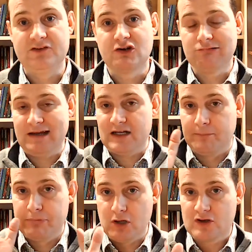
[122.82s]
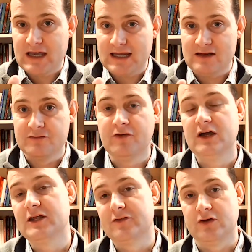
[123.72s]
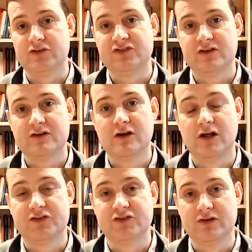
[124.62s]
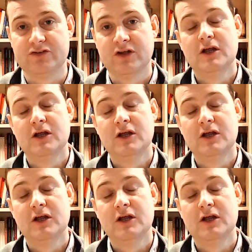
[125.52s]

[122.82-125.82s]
create a blockade via those castles